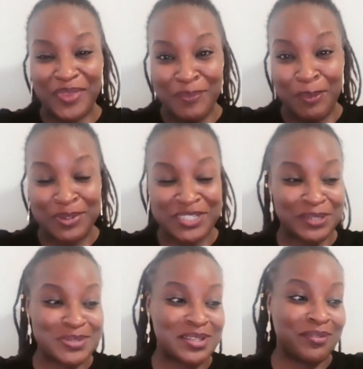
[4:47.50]

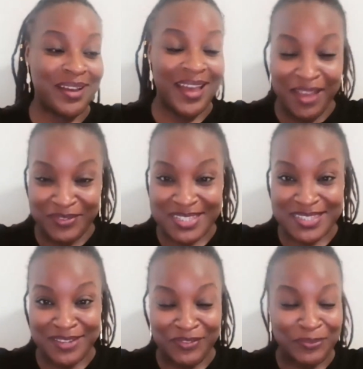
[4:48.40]
membership. So
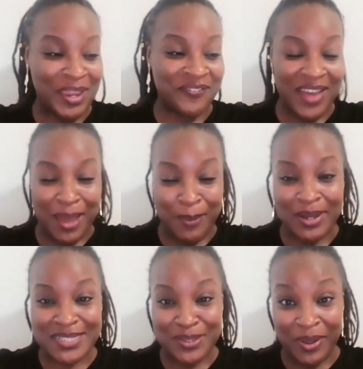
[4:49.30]
obviously if you pay
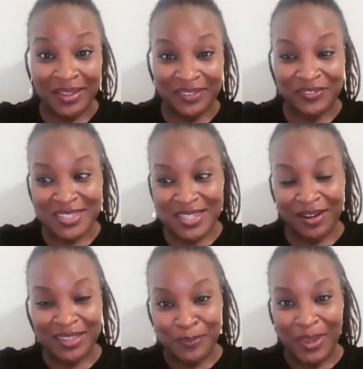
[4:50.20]
$5 a month, if you
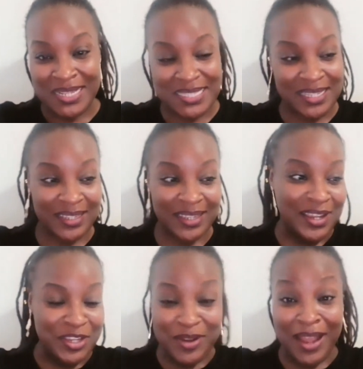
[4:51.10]
start at the basic,
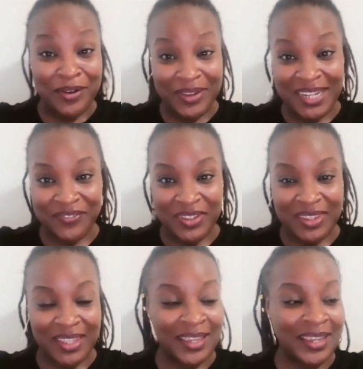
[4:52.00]
you're not going to get
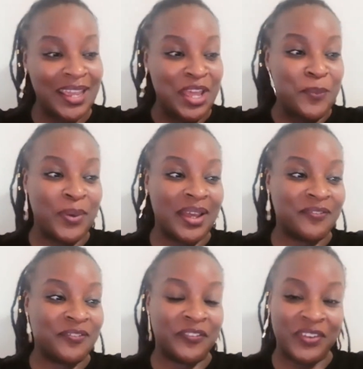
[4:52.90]
everything.
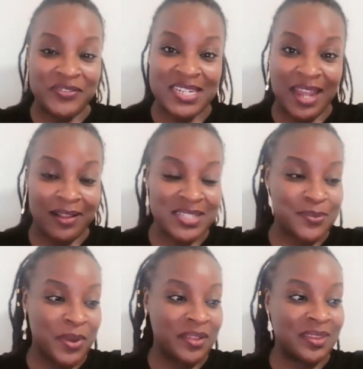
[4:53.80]
But for $15 a
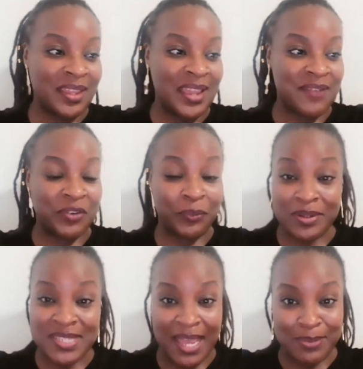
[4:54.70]
month, they have a
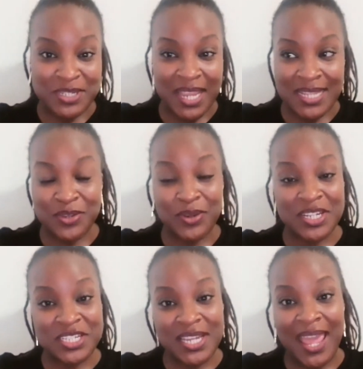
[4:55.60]
real-time chat. So you
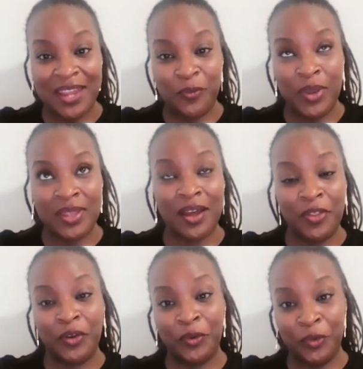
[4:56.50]
can chat with
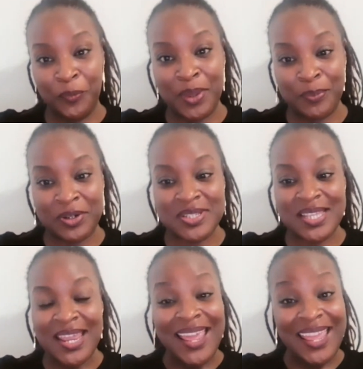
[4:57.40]
other group members
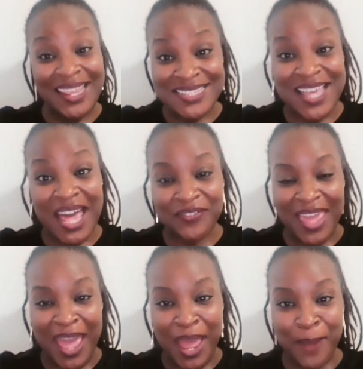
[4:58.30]
inside of
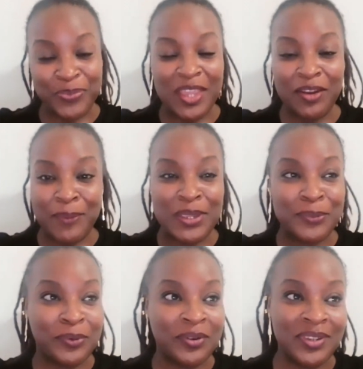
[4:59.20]
the app. You know how
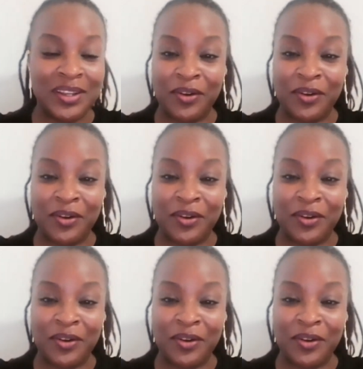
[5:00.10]
people,